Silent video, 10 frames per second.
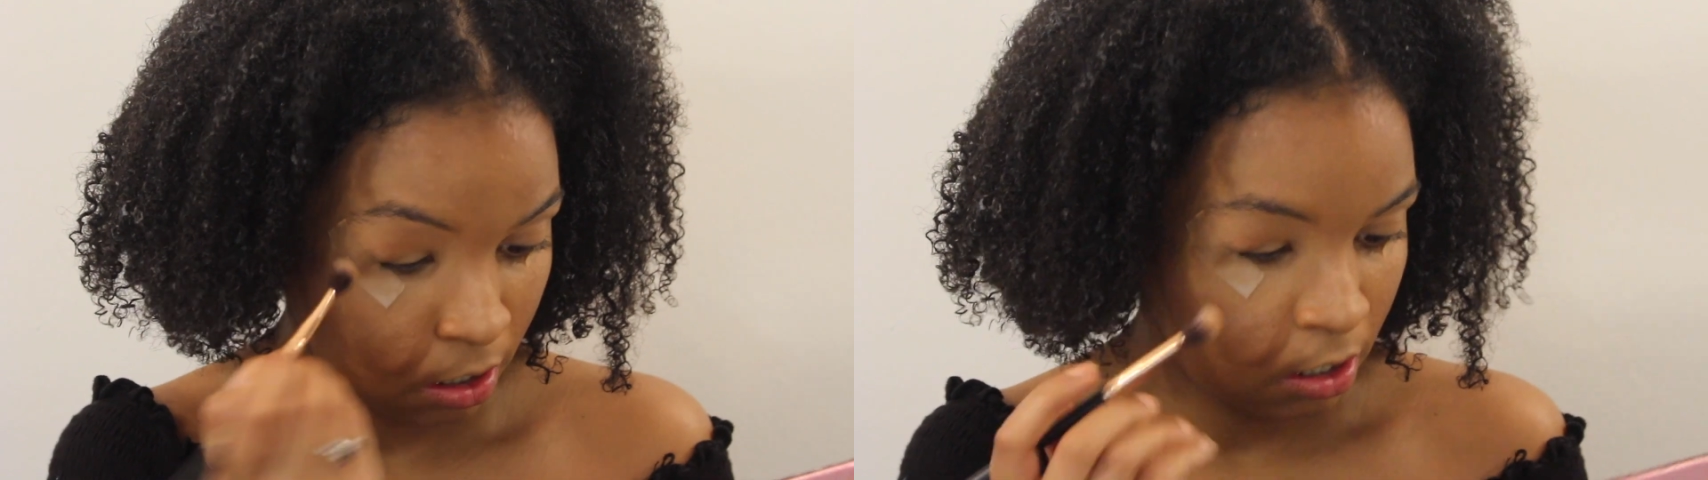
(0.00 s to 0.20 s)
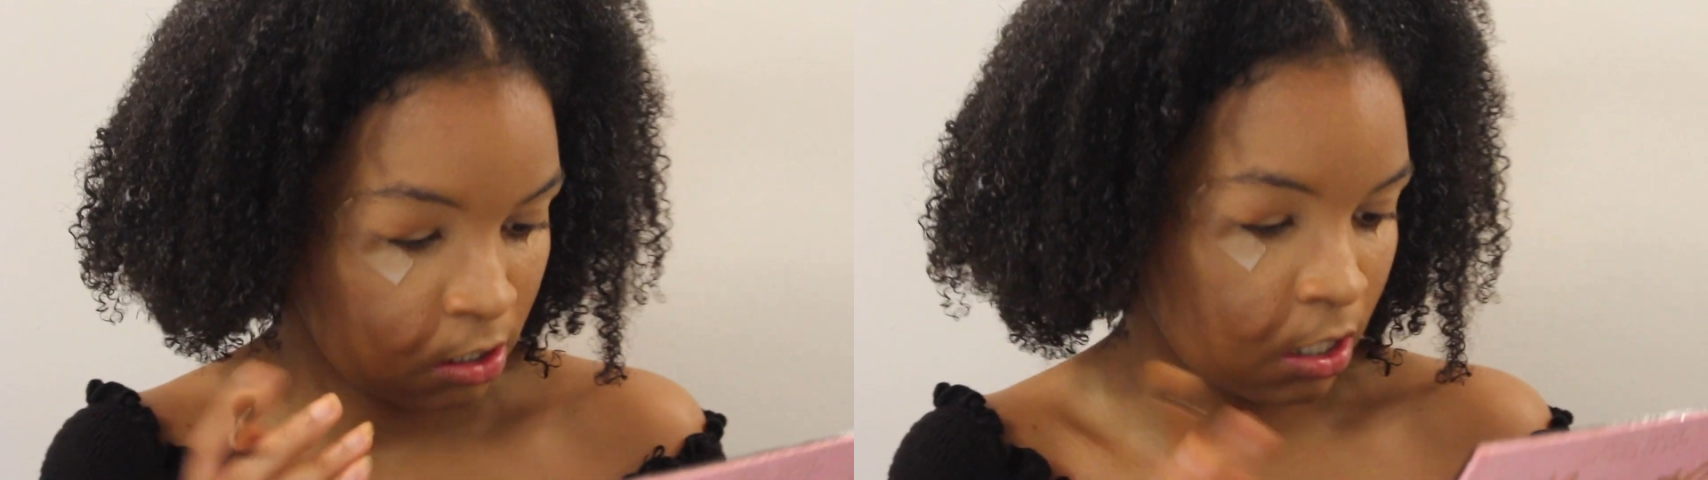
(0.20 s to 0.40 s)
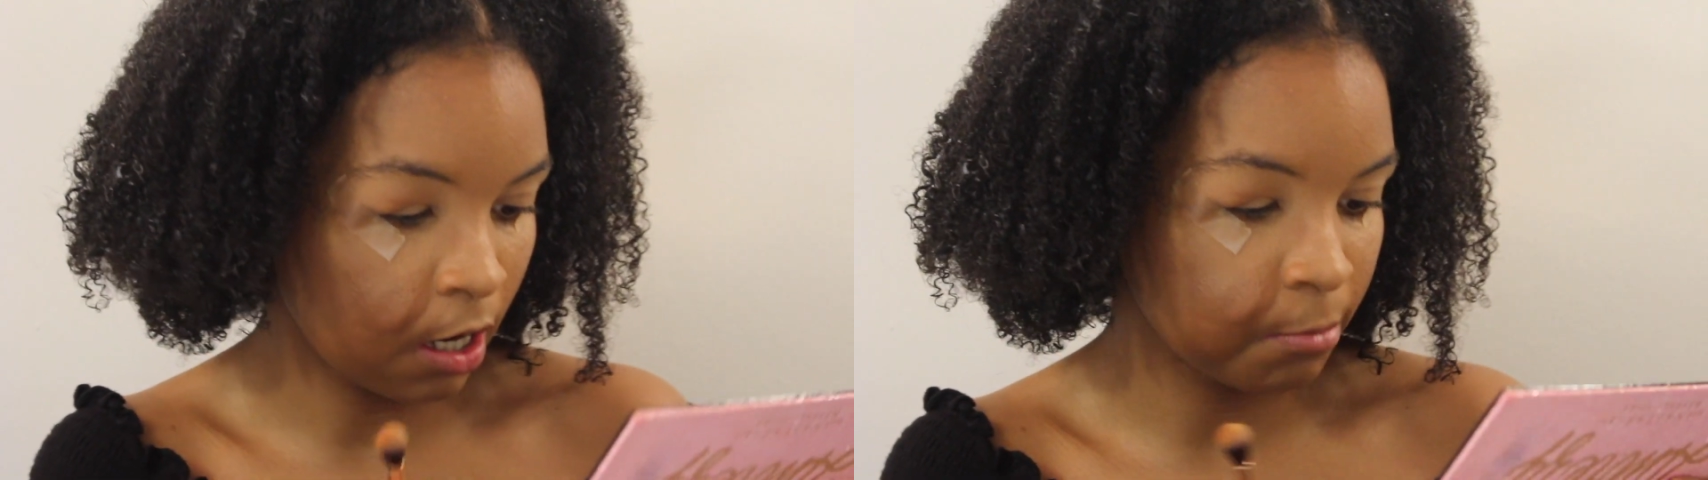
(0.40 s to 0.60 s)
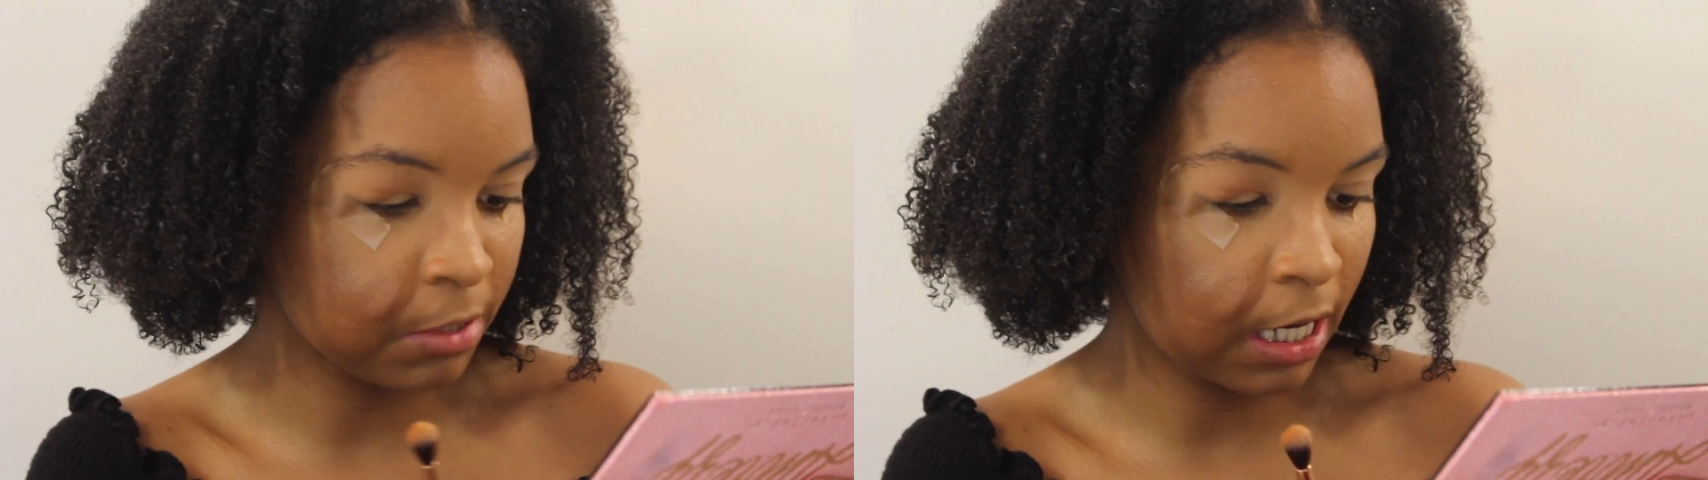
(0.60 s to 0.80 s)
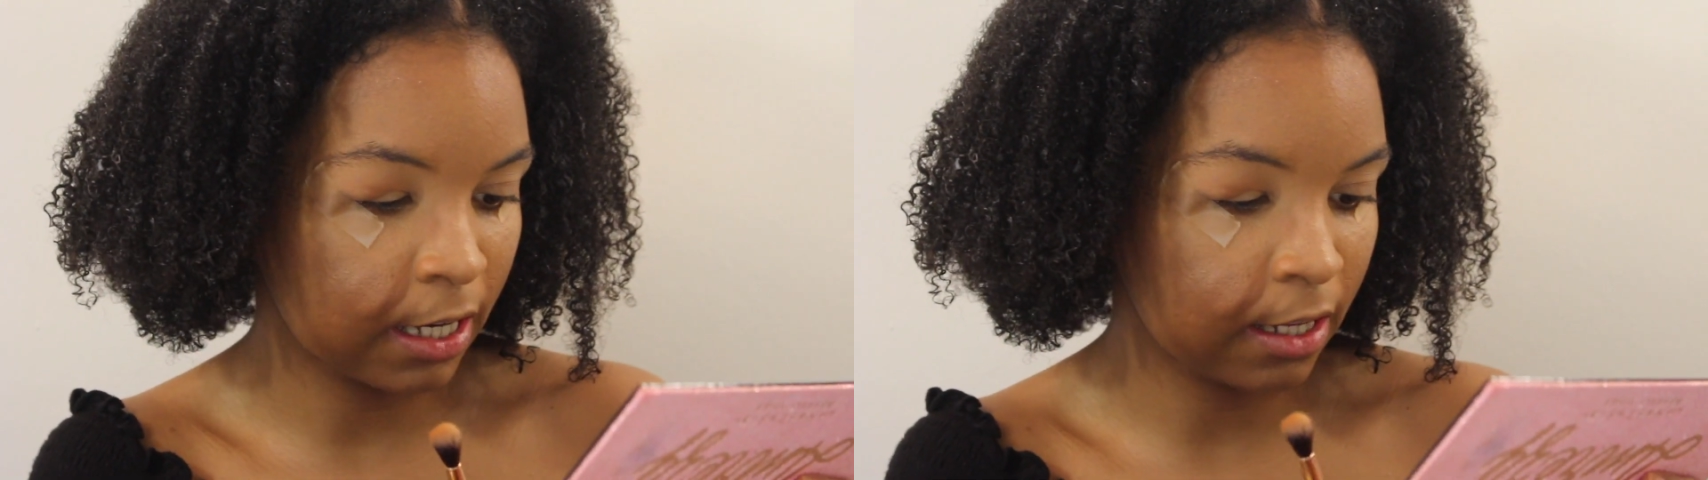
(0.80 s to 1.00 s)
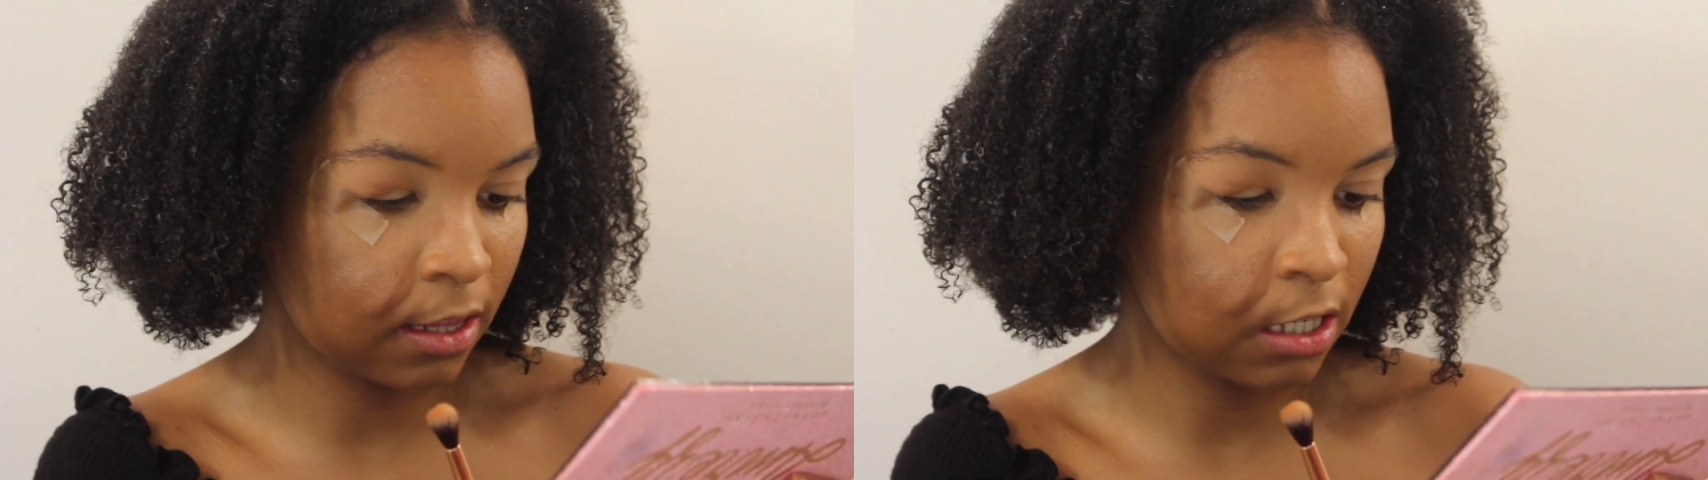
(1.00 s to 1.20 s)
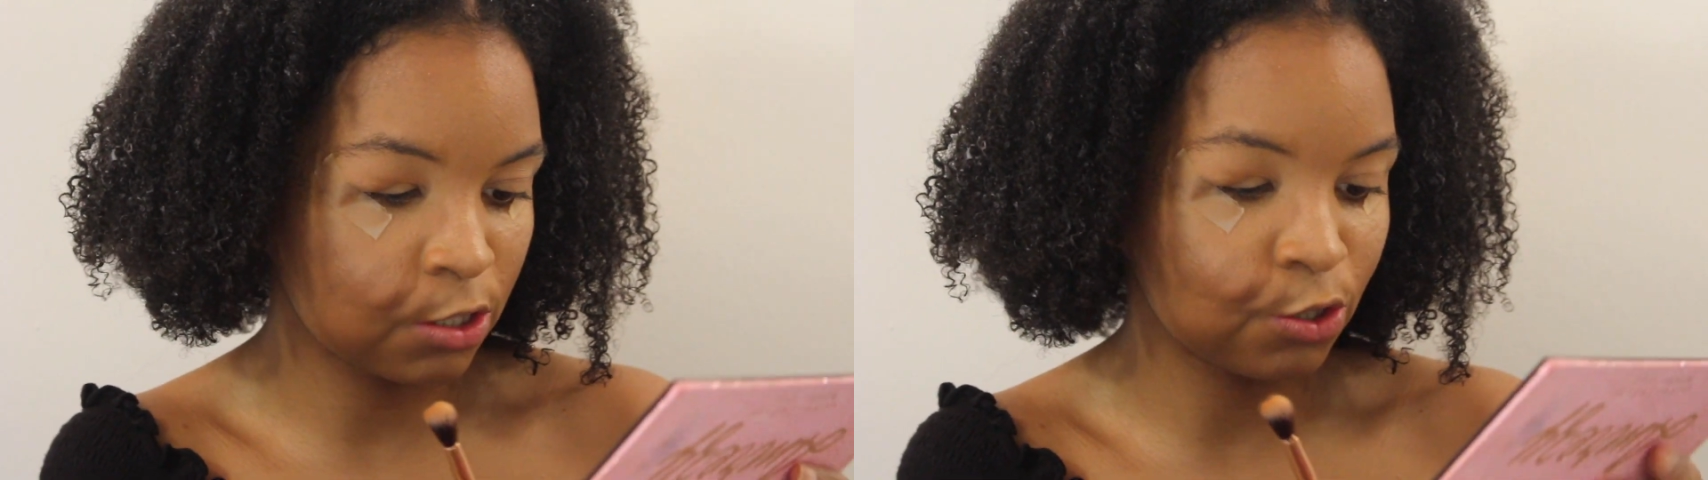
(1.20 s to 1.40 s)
So I'm taking this